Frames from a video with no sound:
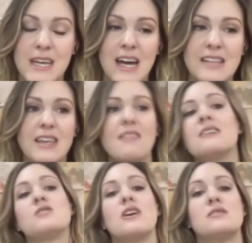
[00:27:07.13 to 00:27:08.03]
I'd say
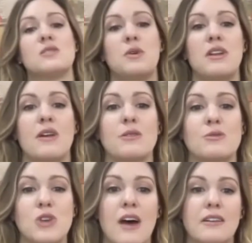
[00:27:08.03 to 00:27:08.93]
that's also another
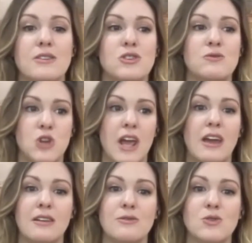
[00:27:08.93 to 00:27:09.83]
challenge of
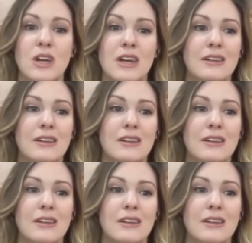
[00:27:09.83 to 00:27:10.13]
change.